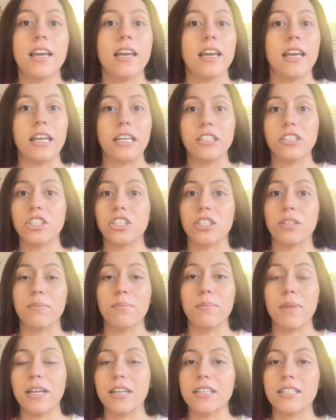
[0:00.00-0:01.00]
Ancient
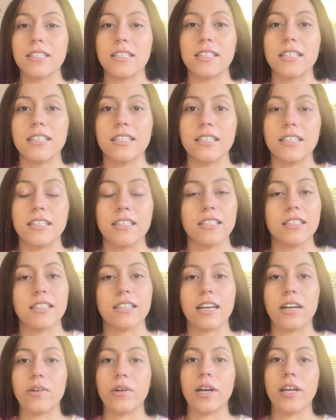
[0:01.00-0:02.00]
medicine is
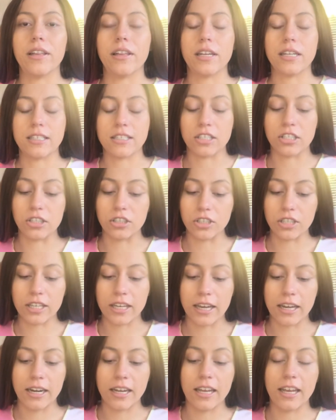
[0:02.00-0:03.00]
how I like to look
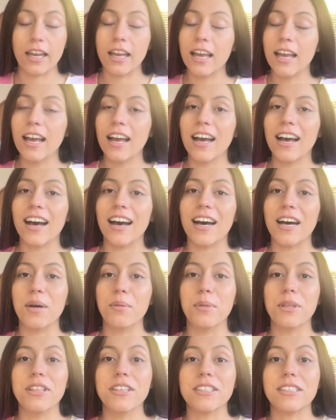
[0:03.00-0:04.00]
at it.
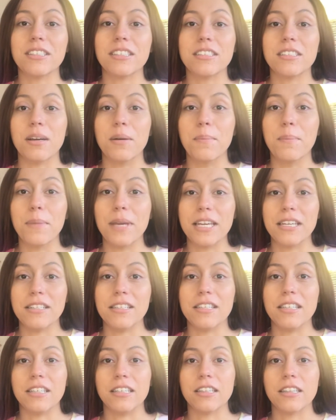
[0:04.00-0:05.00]
And this is
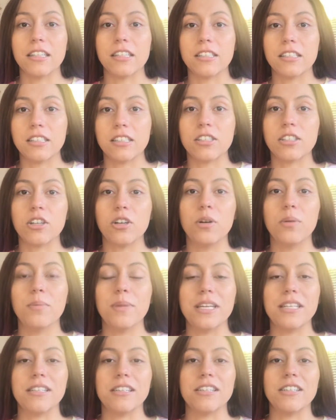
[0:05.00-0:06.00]
amazing. This is so
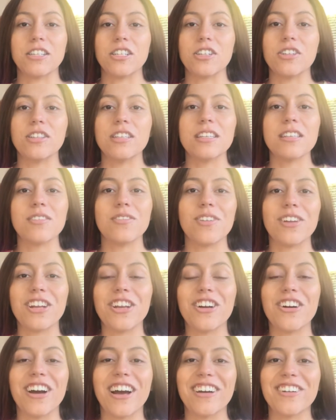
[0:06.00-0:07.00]
amazing. So in this
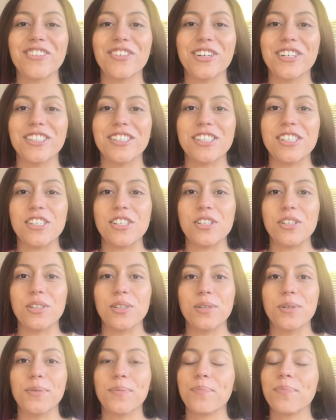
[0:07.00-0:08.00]
video, I want
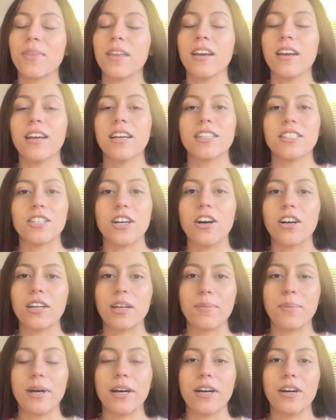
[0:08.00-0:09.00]
to talk
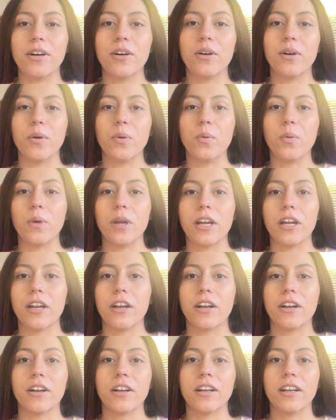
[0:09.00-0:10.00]
about
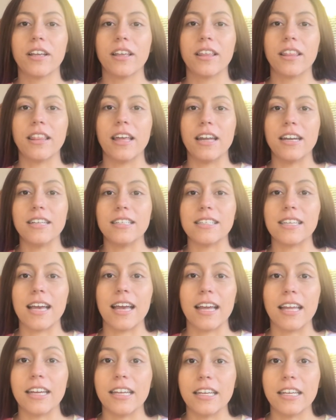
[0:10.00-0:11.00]
where that is
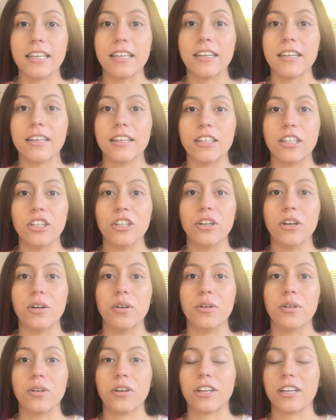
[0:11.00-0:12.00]
heading, you know,
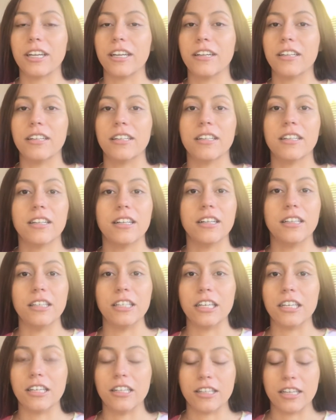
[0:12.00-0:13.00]
Oregon
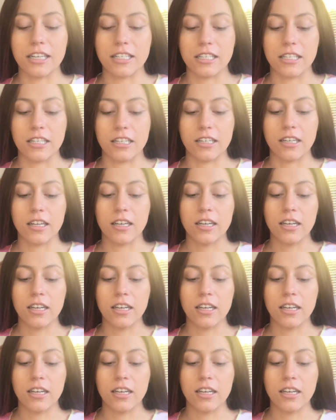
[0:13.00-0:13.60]
legalizing